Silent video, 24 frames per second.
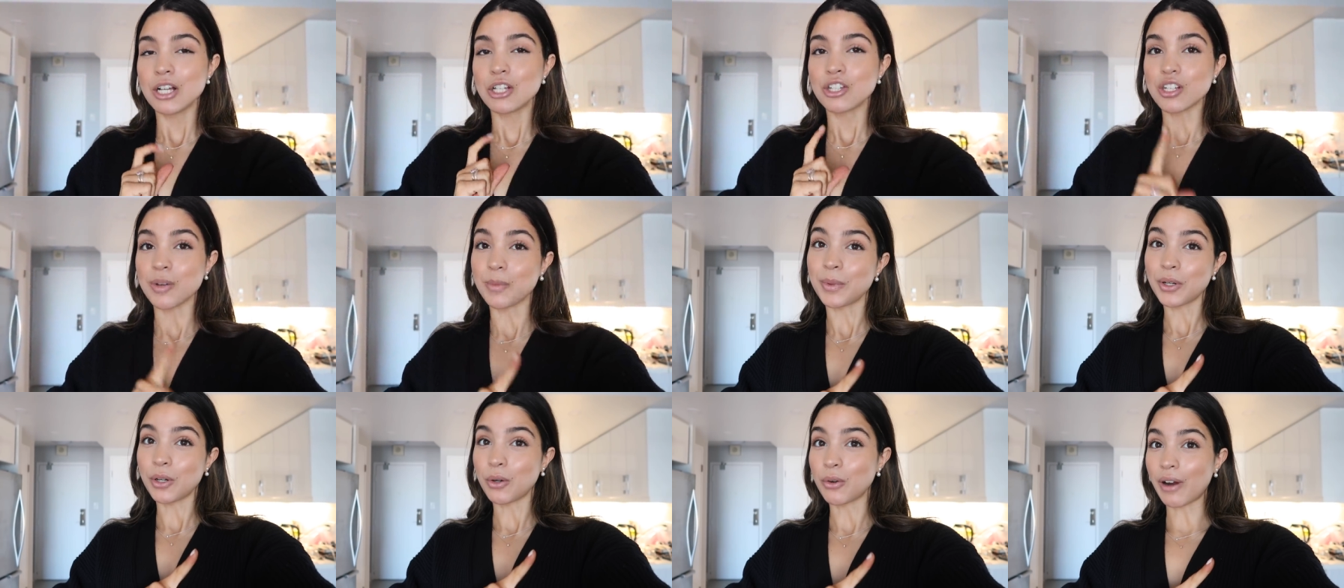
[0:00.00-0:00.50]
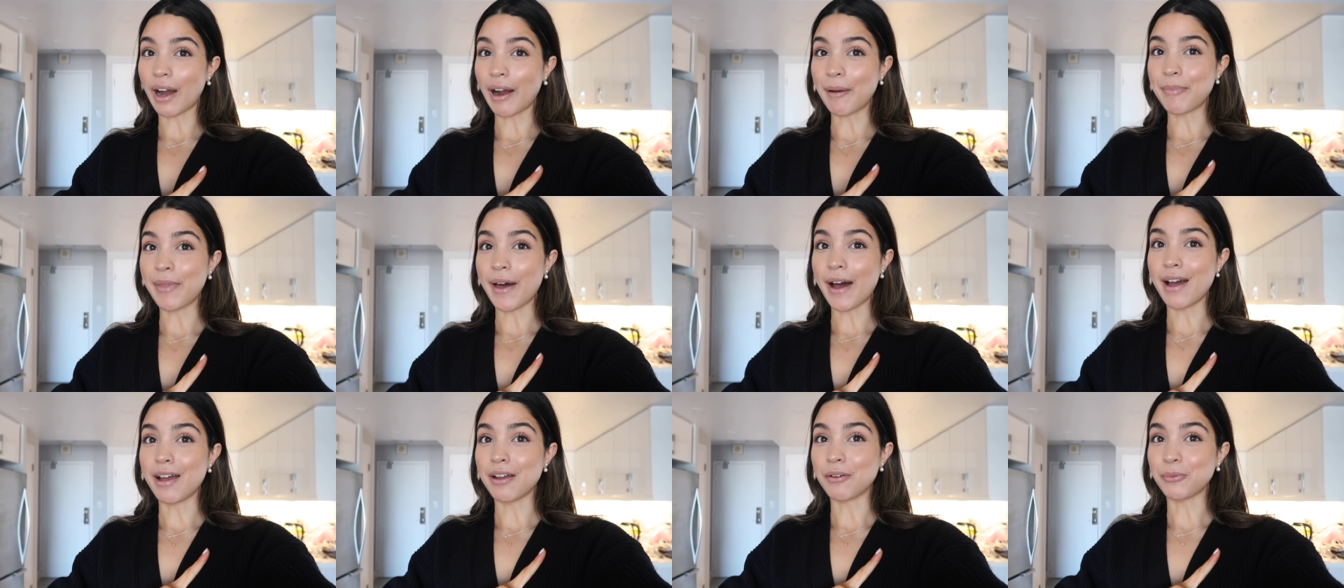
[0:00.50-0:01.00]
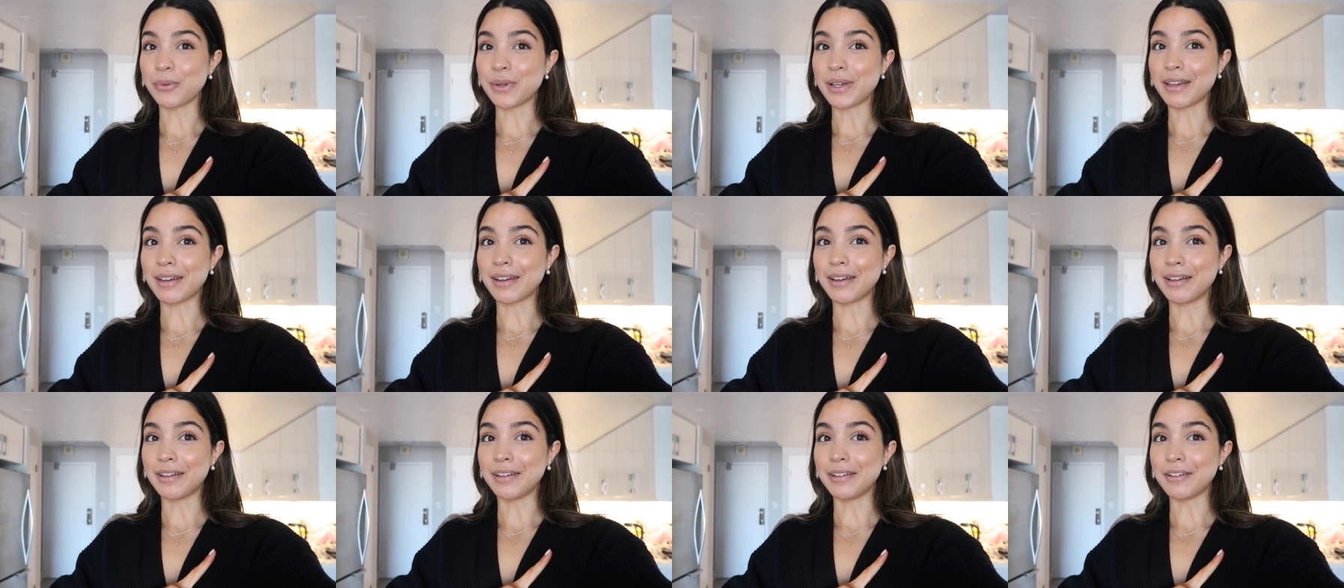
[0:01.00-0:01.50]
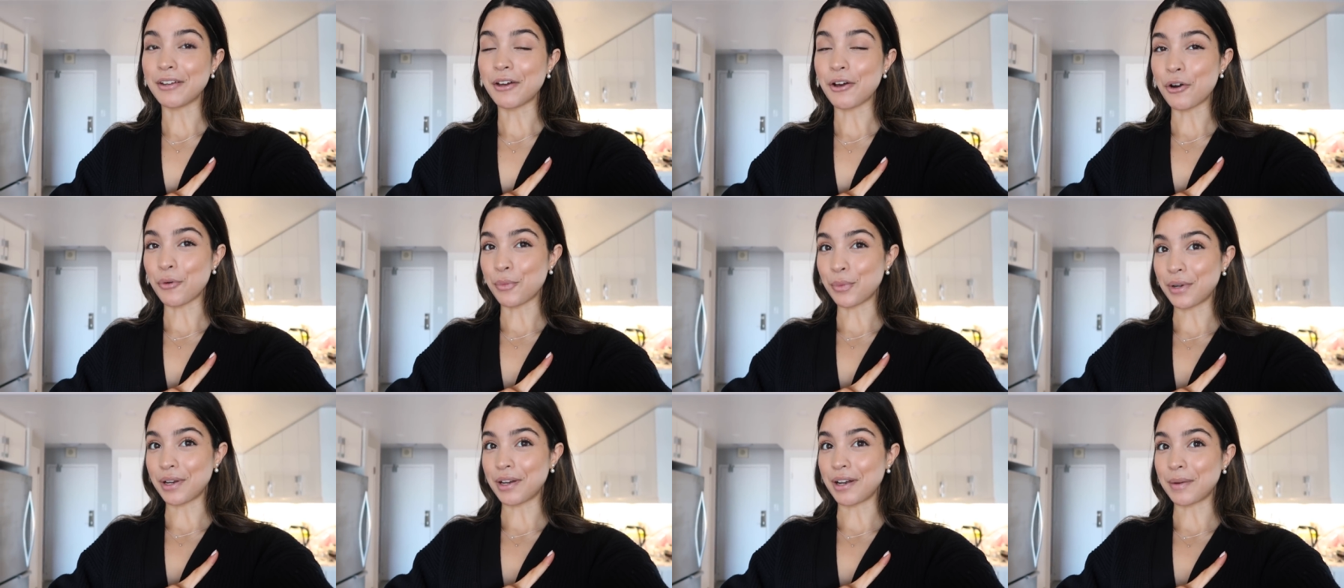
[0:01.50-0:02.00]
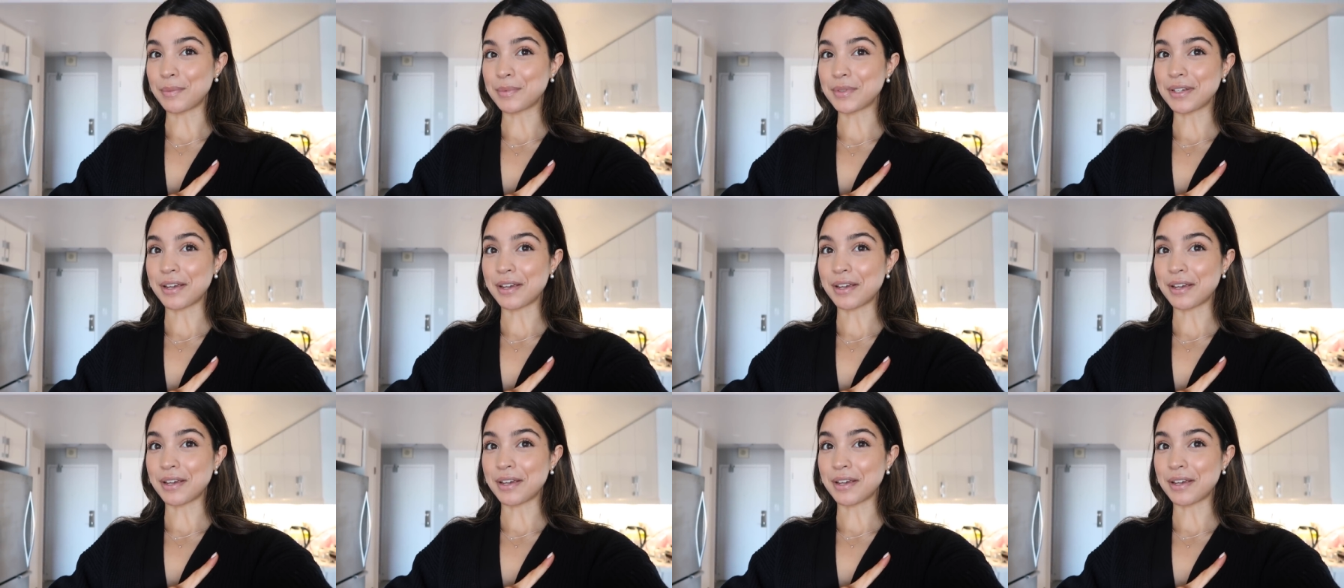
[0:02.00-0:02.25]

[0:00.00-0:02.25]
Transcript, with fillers: So I'm gonna go grab that and we can open it up